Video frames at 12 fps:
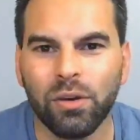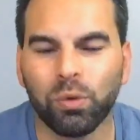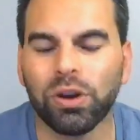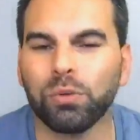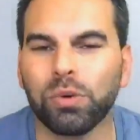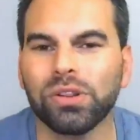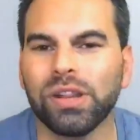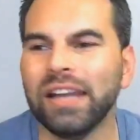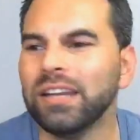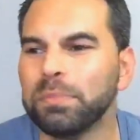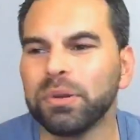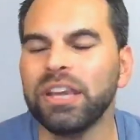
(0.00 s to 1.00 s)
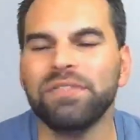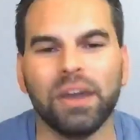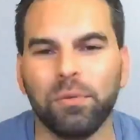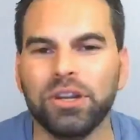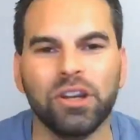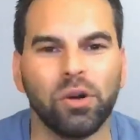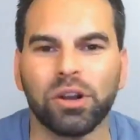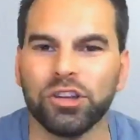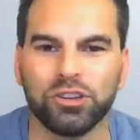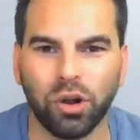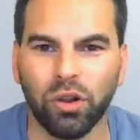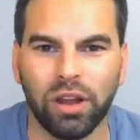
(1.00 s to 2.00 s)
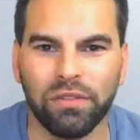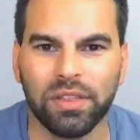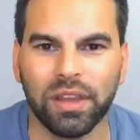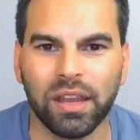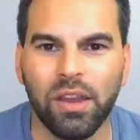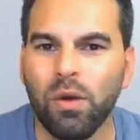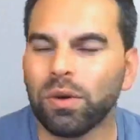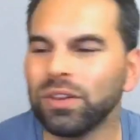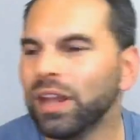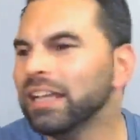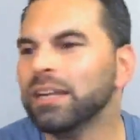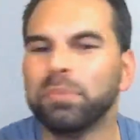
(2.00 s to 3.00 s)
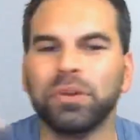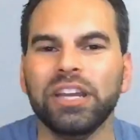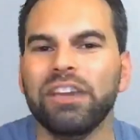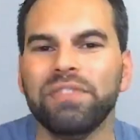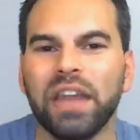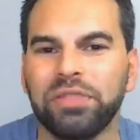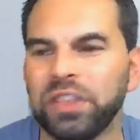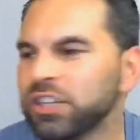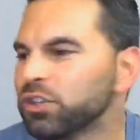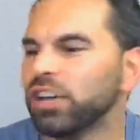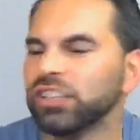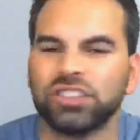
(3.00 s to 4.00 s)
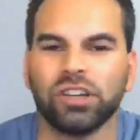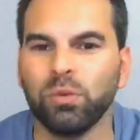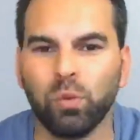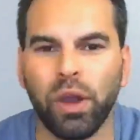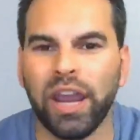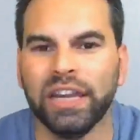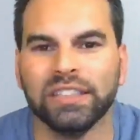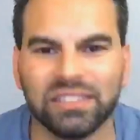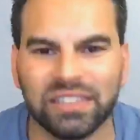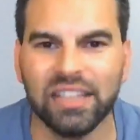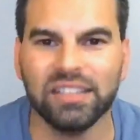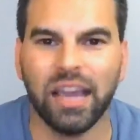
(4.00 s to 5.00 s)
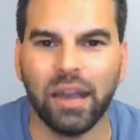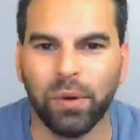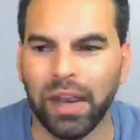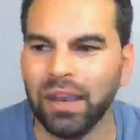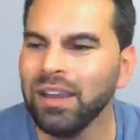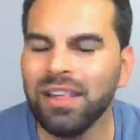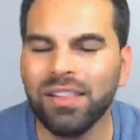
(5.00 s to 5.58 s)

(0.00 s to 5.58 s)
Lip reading: We're led to believe that we don't control everything. We're led to believe that things are a certain way and it stays that way.